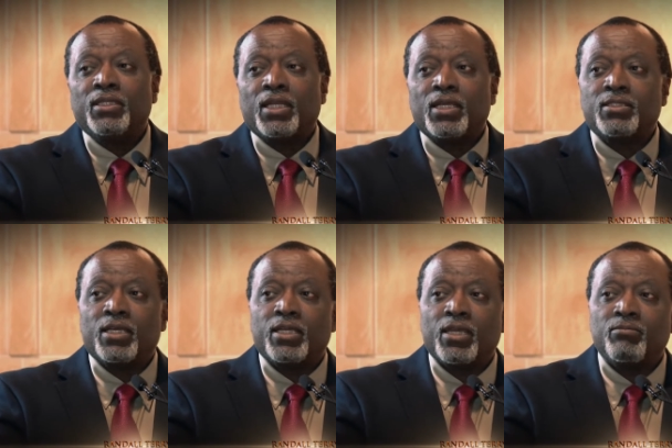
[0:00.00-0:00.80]
that as
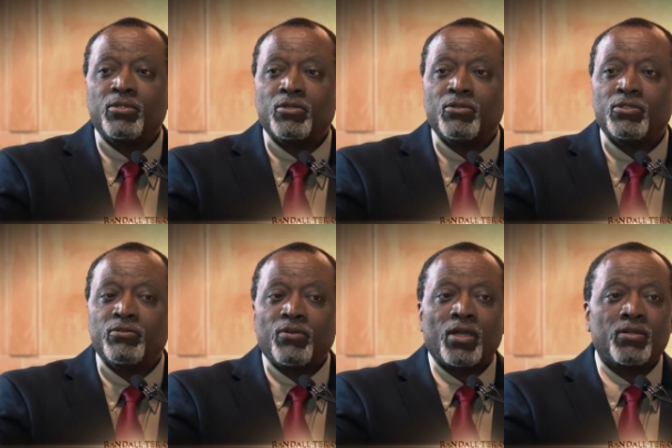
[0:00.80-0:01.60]
they came to
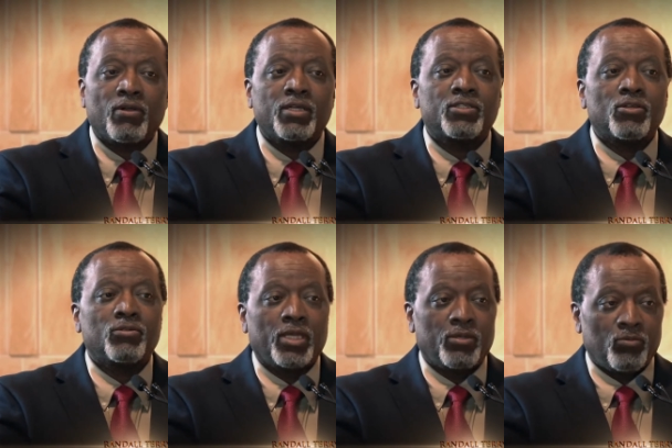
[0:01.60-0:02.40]
crucify Christ,
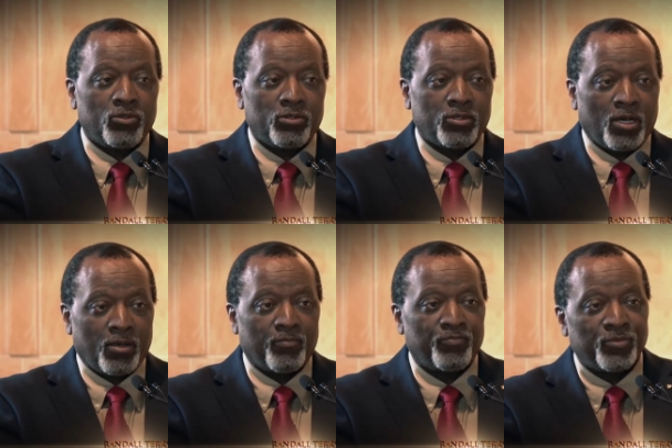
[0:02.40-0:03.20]
so they would
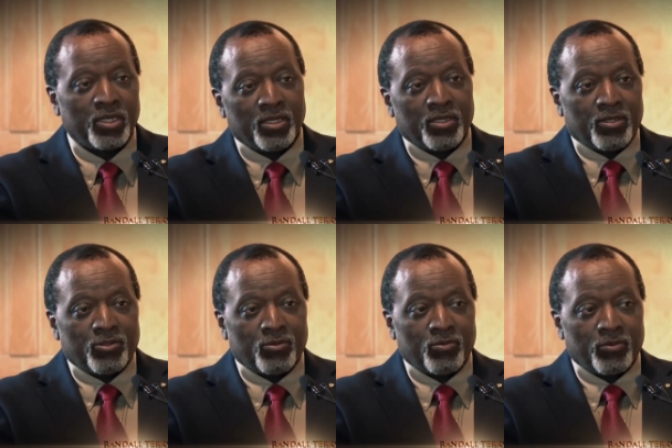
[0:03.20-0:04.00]
come
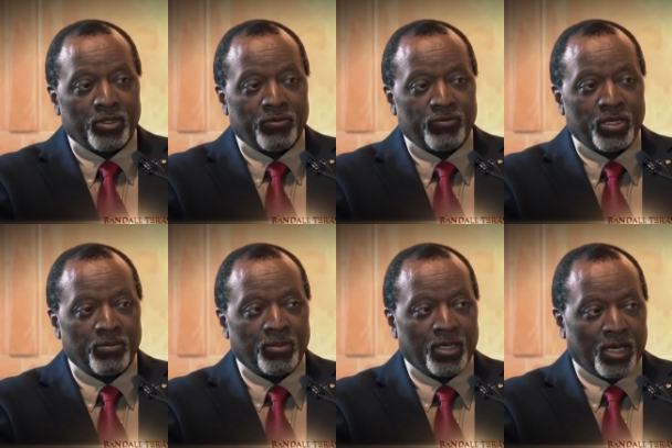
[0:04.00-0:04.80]
to lift
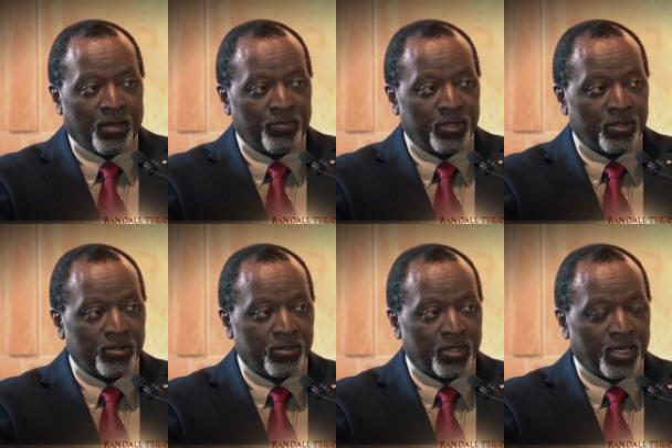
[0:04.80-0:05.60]
him up
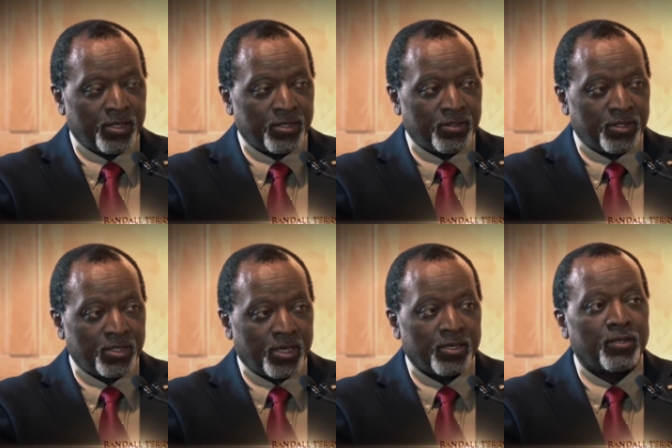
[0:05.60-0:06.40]
in that
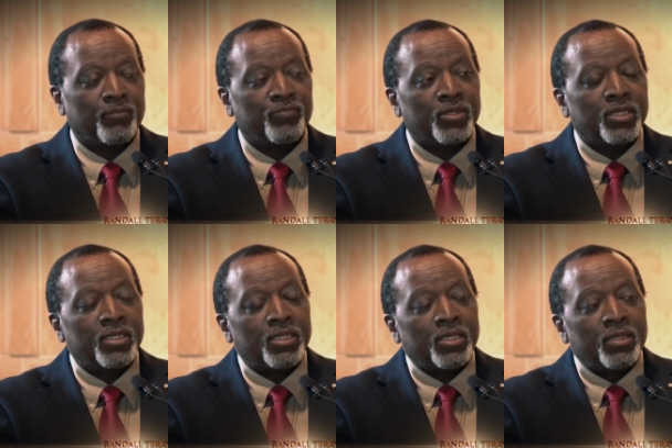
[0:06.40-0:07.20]
dishonor.
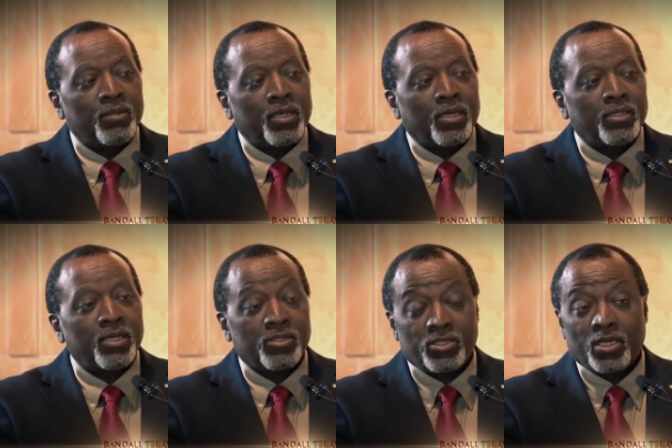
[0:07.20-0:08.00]
And
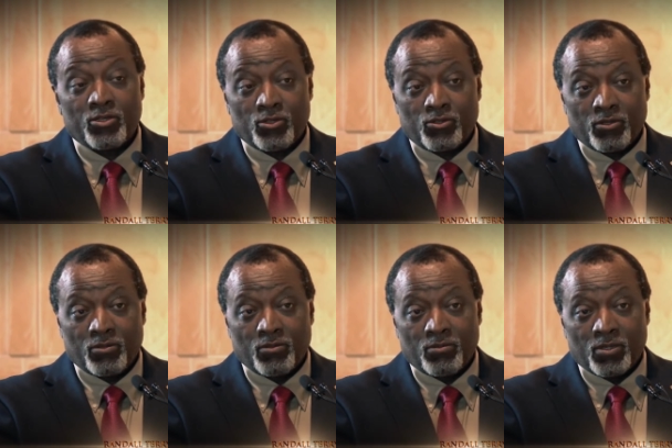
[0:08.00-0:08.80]
he has said
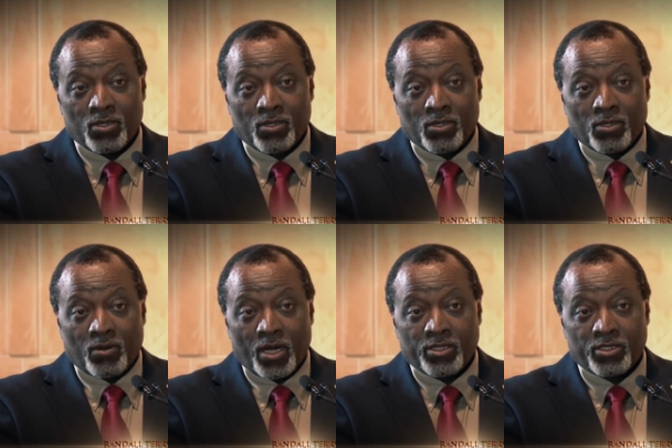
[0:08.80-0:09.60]
to
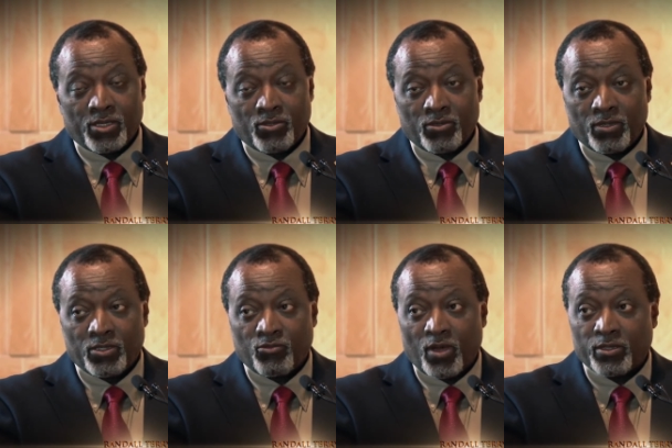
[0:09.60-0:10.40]
Christ and to
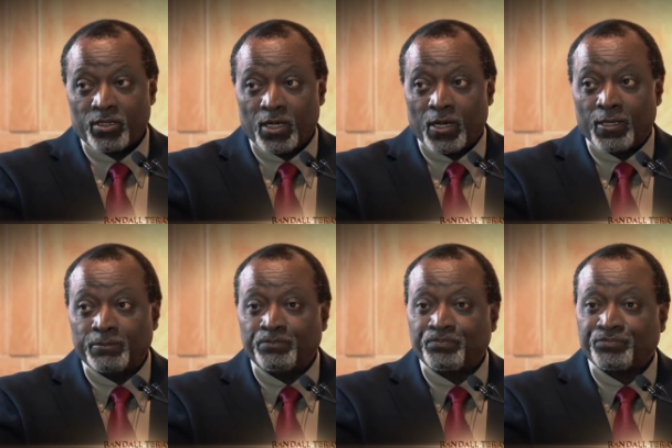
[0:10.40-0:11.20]
his Father
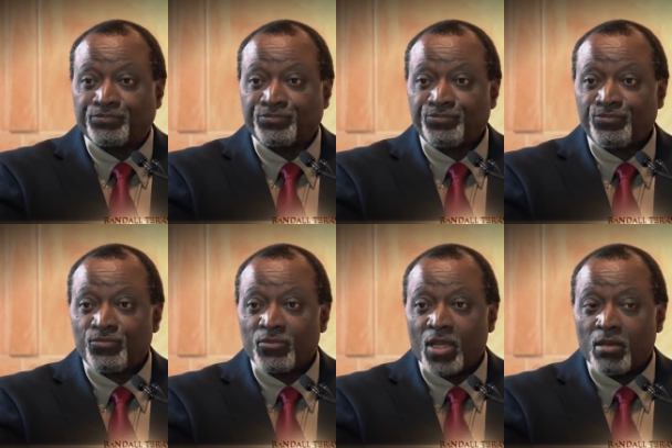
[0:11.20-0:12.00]
God,
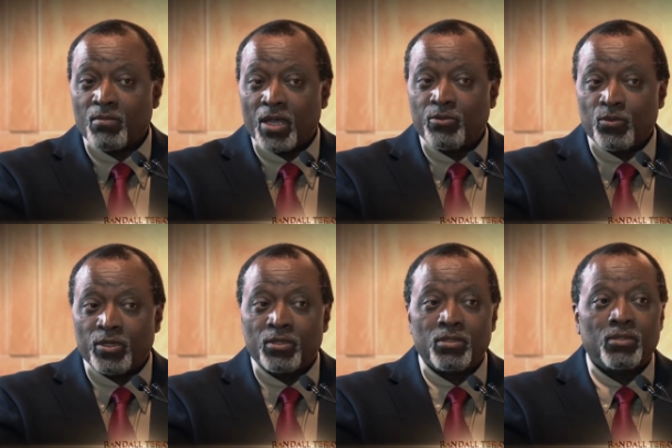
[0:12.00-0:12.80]
not my
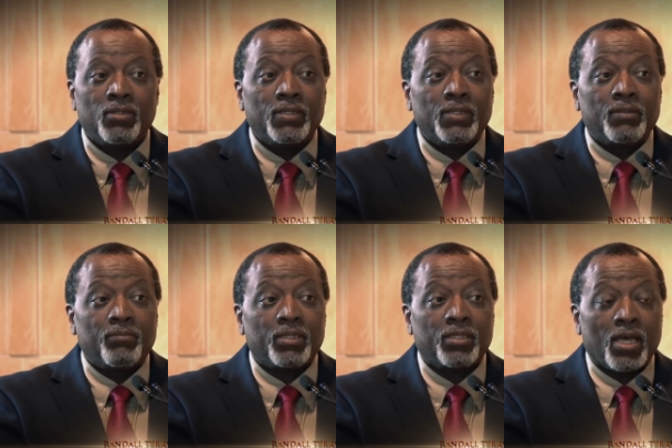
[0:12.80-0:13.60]
will,
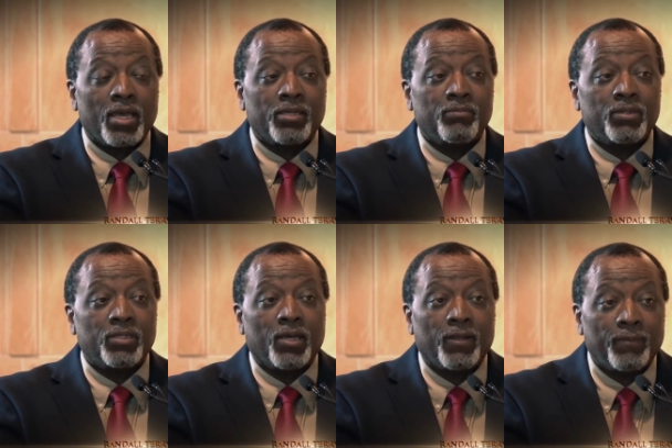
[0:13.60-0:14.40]
but thine be
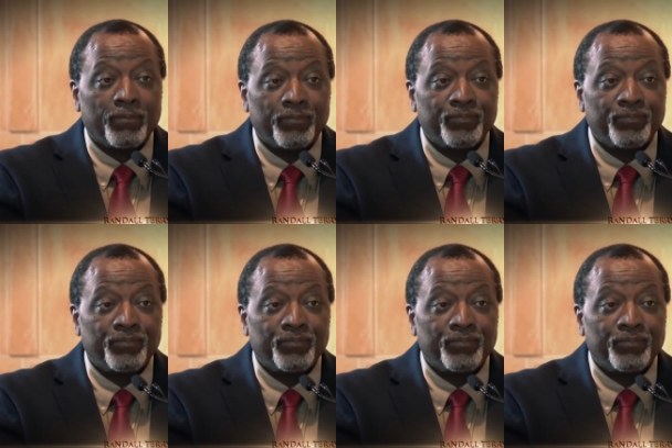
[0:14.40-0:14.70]
done.